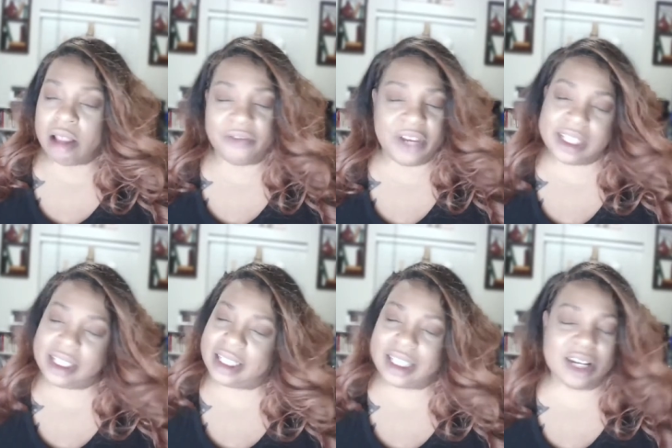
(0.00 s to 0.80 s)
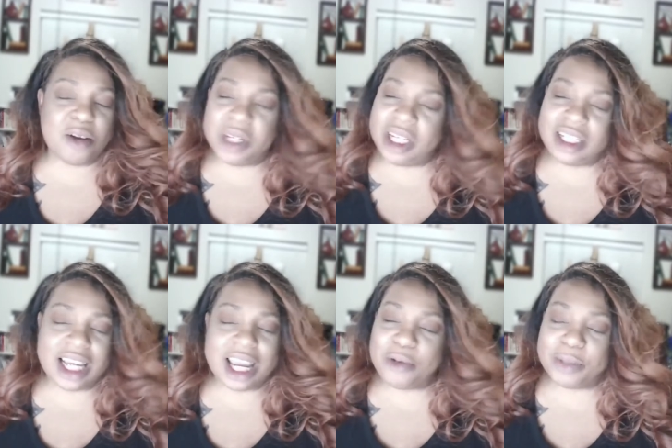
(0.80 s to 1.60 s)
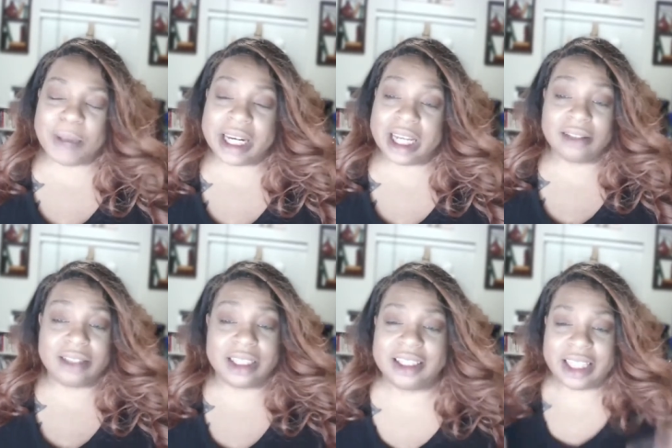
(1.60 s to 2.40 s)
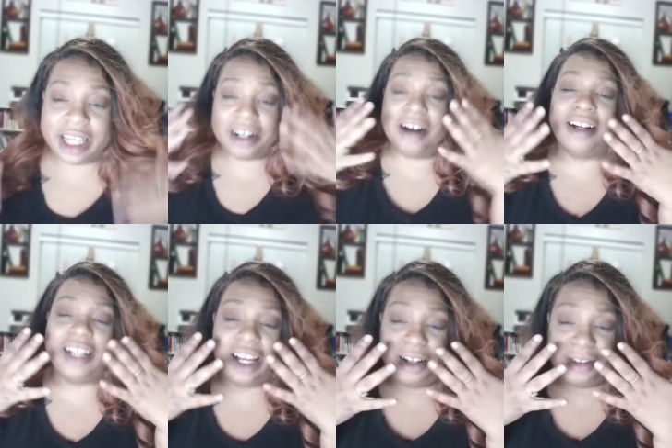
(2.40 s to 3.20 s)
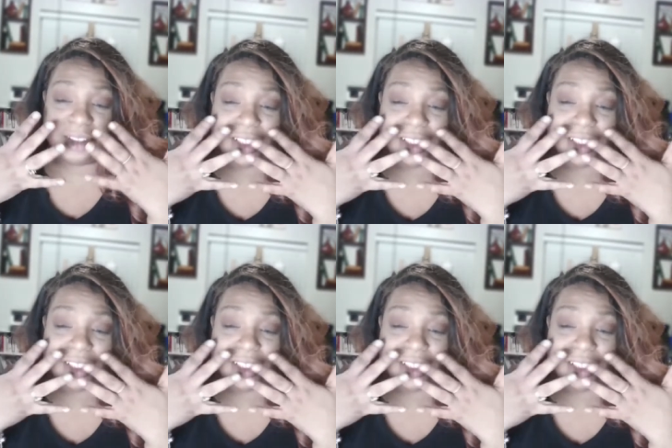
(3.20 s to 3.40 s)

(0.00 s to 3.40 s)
Fanciest thing on me today was my nails, and they're gone now